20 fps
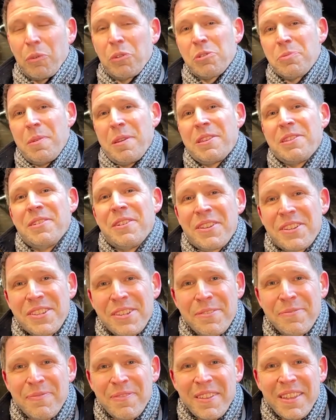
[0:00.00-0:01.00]
will speak to
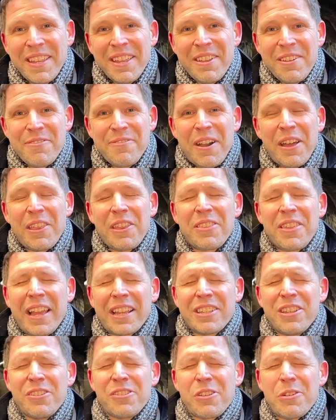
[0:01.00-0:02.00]
us. Father,
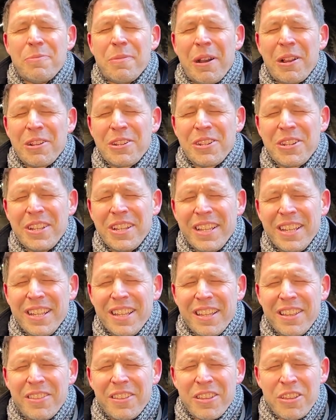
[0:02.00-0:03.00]
thank you so much
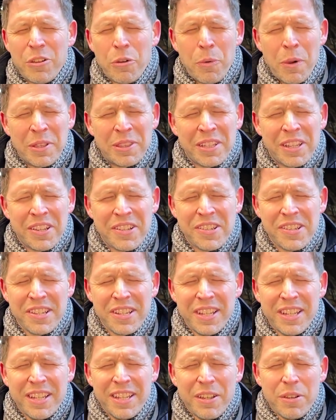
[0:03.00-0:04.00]
that you're with us.
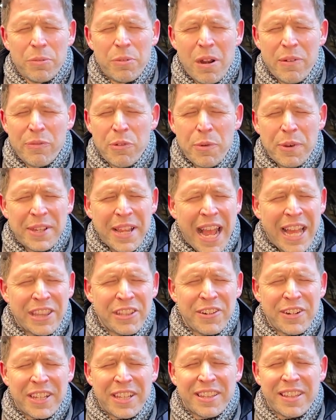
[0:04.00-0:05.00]
Wherever we're
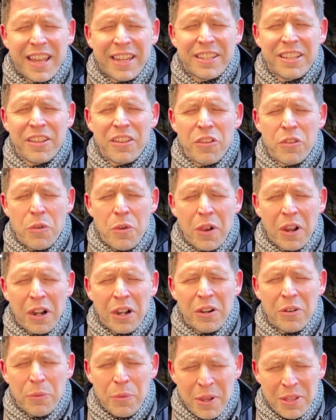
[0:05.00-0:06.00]
gathering, thank you, you
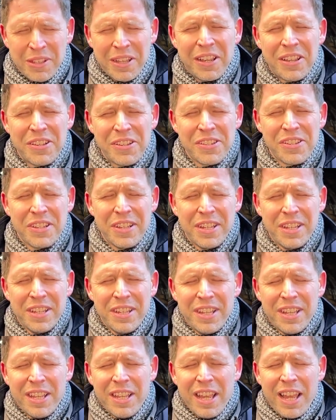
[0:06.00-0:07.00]
are with us.
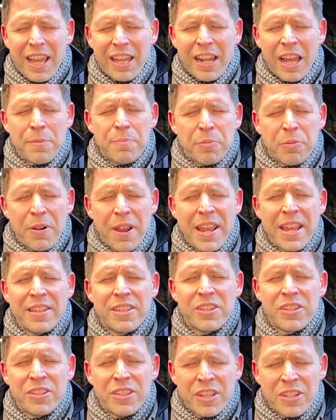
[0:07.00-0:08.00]
And I pray
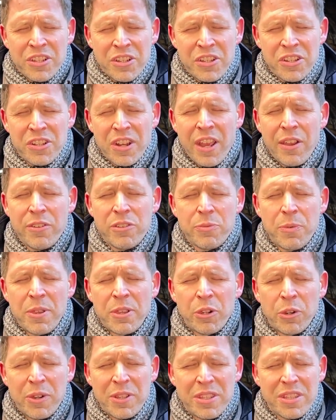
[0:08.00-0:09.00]
that just now as we
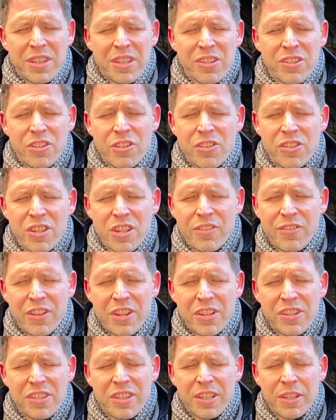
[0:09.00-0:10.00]
go into this new
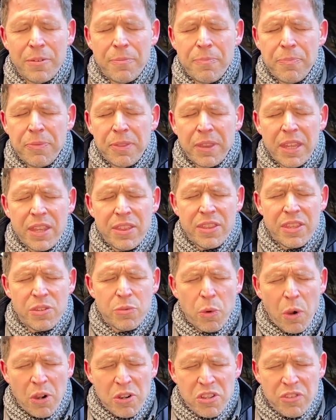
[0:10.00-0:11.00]
series, that these
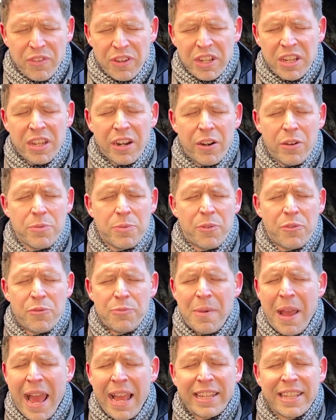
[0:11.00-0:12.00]
words of encouragement
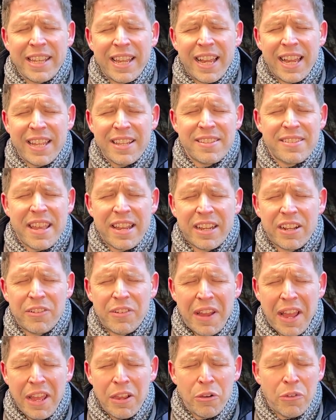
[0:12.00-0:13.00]
from Haggai and
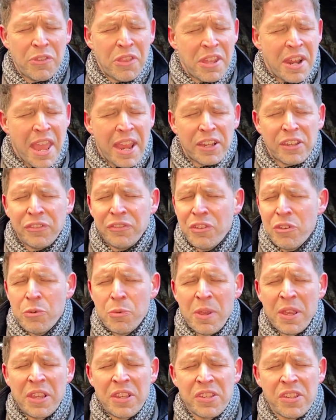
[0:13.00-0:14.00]
Zechariah over the next few
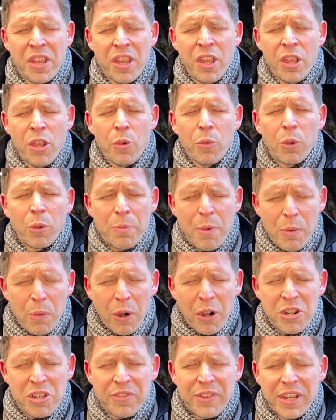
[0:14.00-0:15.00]
weeks will be
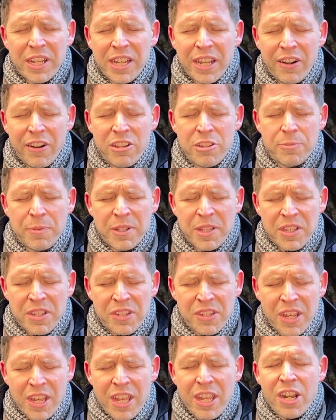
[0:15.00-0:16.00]
words of
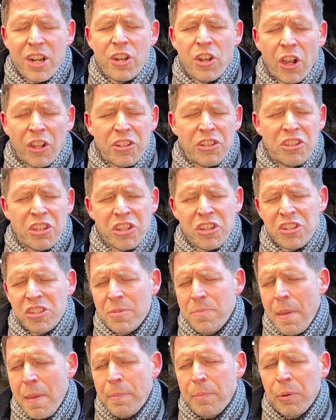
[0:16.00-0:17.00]
encouragement, not just
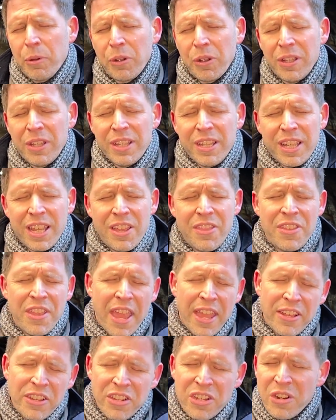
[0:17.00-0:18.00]
to people in the
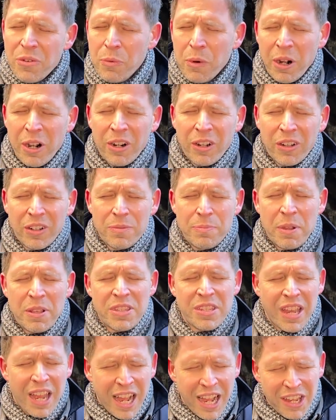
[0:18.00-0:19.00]
ancient world, but
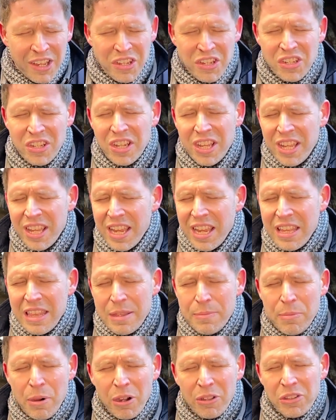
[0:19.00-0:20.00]
to us in
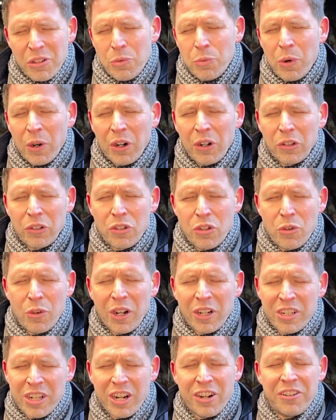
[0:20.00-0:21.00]
the modern world who
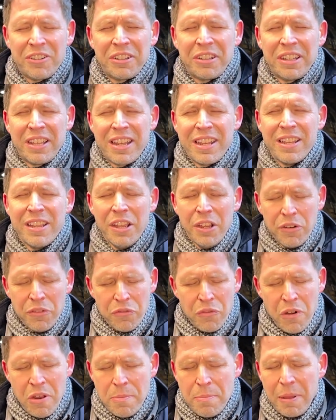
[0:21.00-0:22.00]
are currently
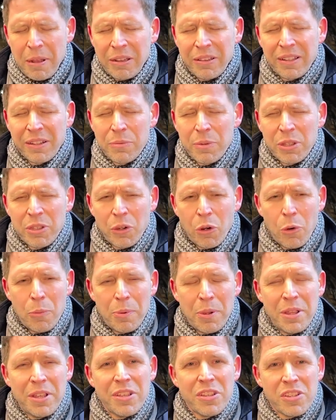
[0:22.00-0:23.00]
rebuilding with
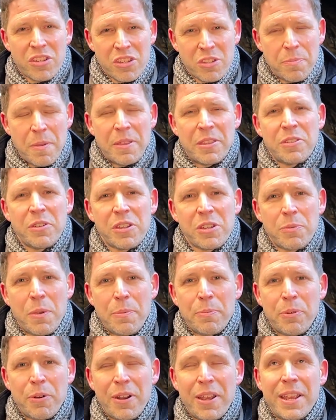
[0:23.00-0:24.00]
hope. So speak to us, we
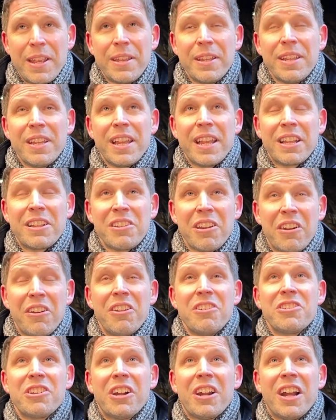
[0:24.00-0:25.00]
pray.
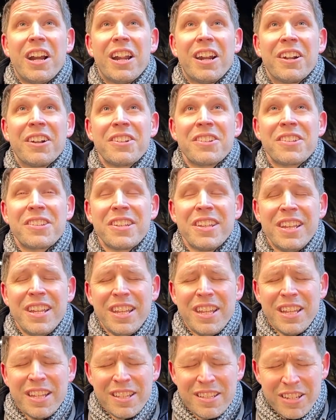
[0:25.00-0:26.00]
Encourage our hearts,
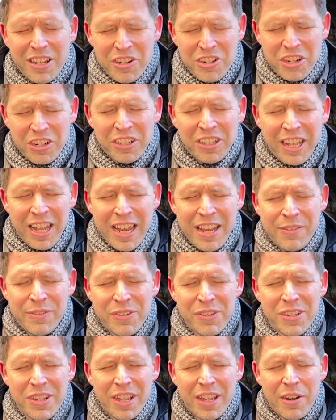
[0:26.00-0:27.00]
touch our
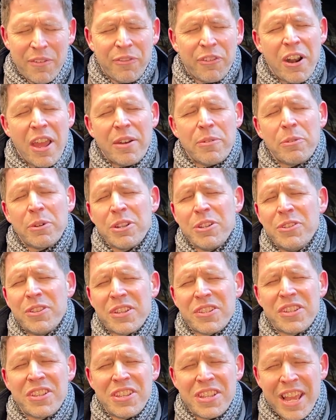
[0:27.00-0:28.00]
lives. And for anyone who
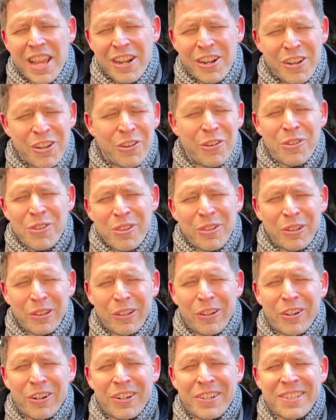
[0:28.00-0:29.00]
doesn't yet know you,
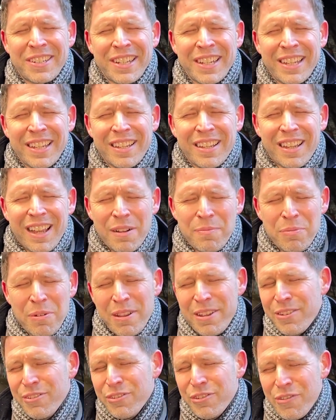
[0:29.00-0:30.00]
Lord, I
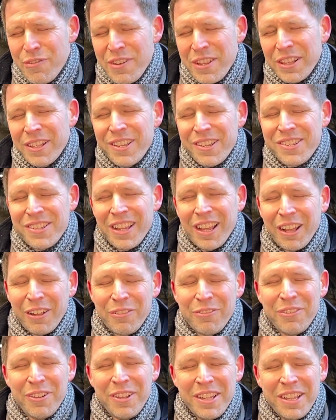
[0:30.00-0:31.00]
pray you'd reveal
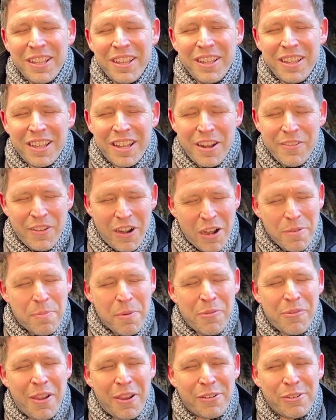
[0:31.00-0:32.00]
yourself in a very
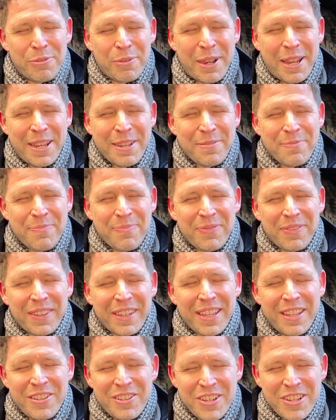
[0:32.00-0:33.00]
profound way.
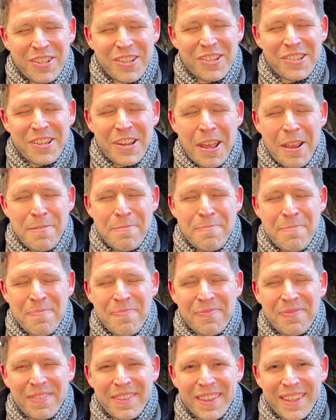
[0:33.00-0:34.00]
In Jesus' name,
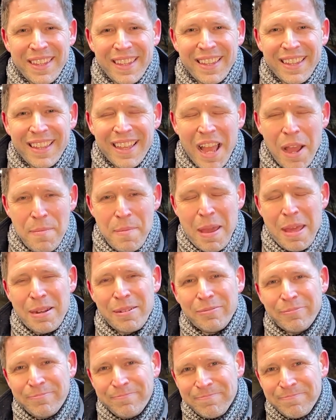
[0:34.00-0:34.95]
amen.